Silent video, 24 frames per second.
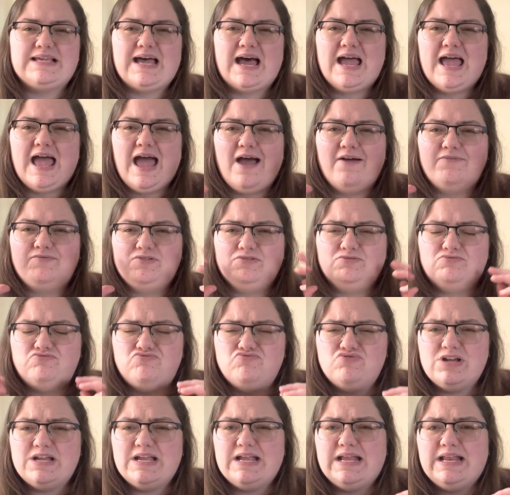I have to
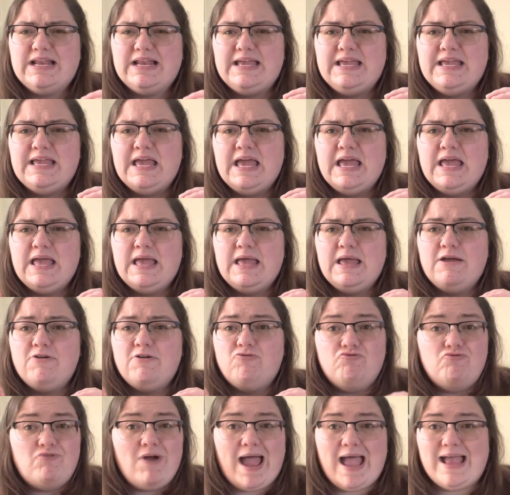really
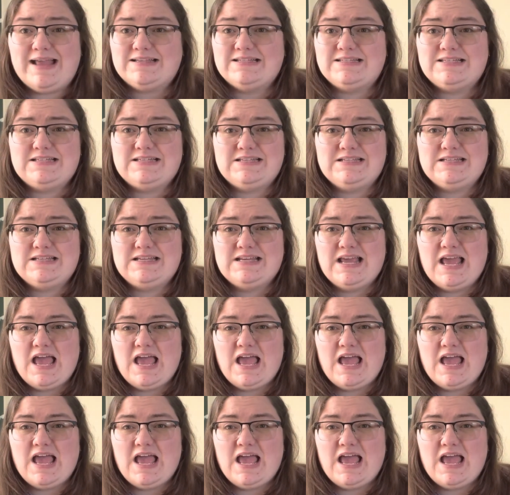rest.